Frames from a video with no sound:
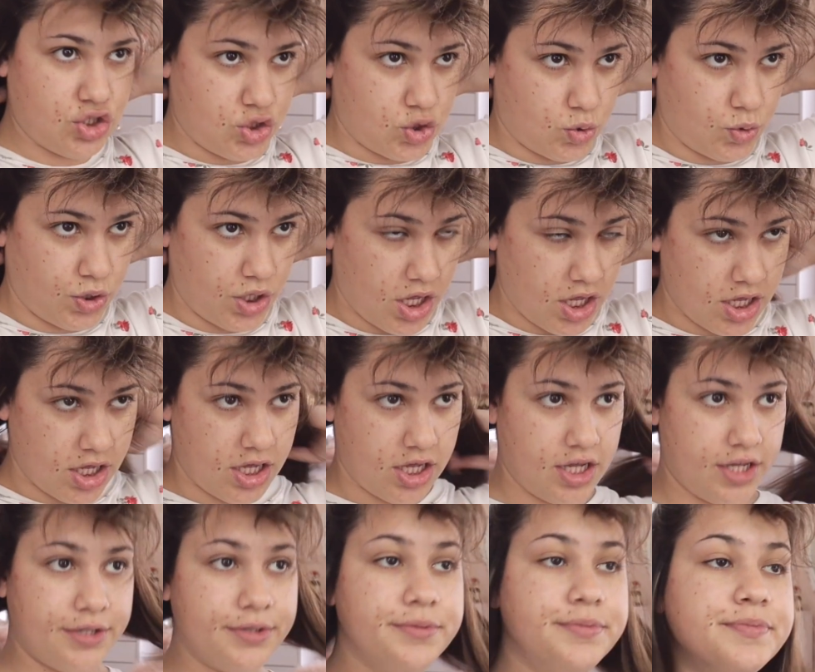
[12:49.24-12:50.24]
So
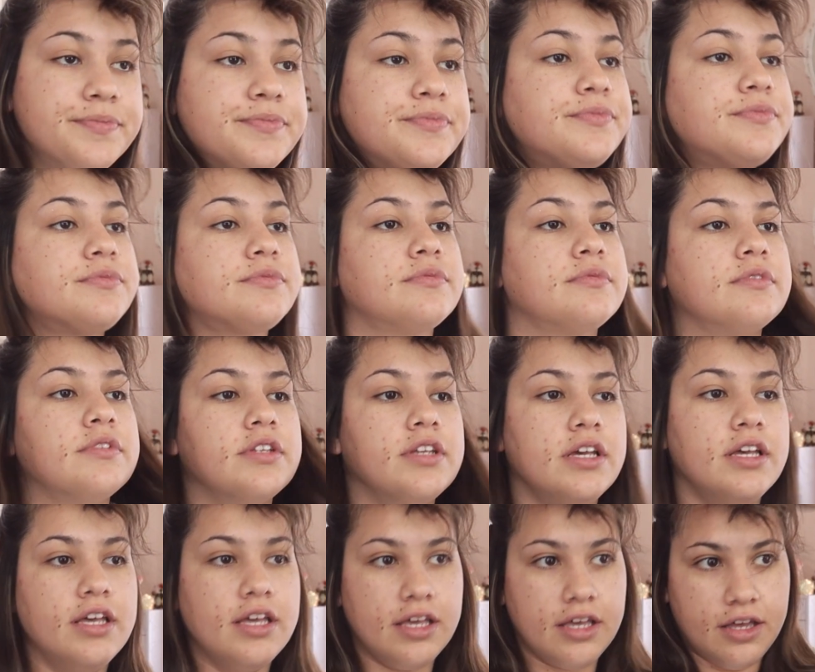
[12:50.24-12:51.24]
yeah.
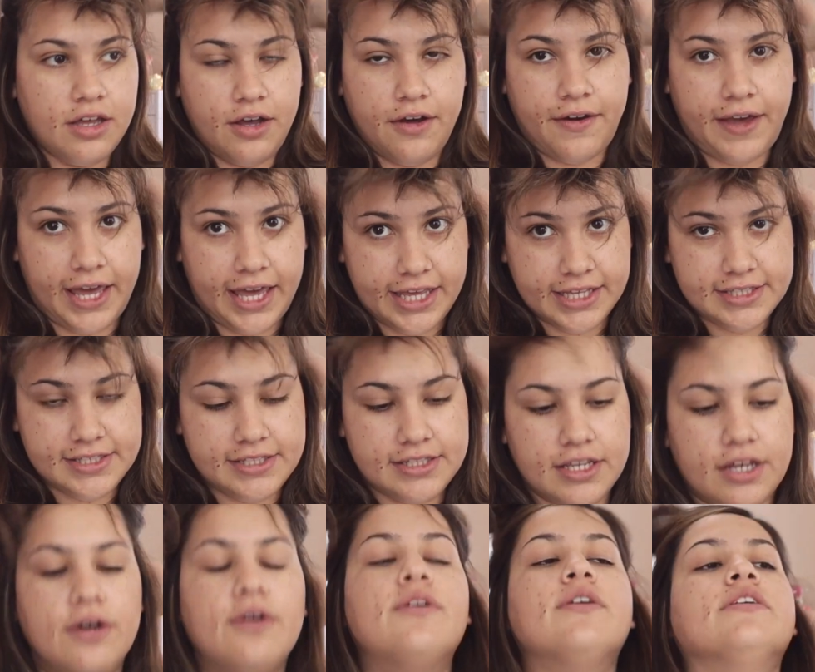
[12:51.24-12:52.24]
Okay,
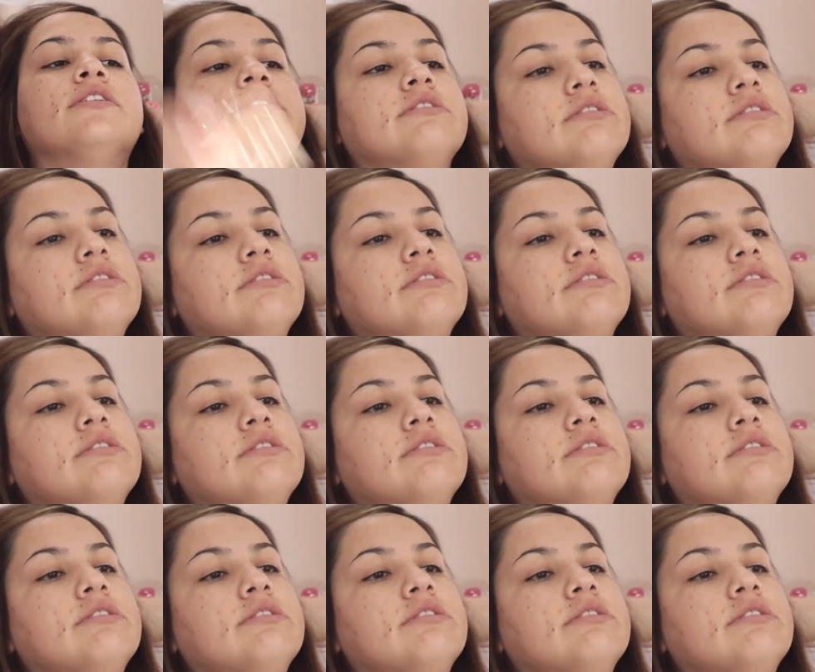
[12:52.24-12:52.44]
so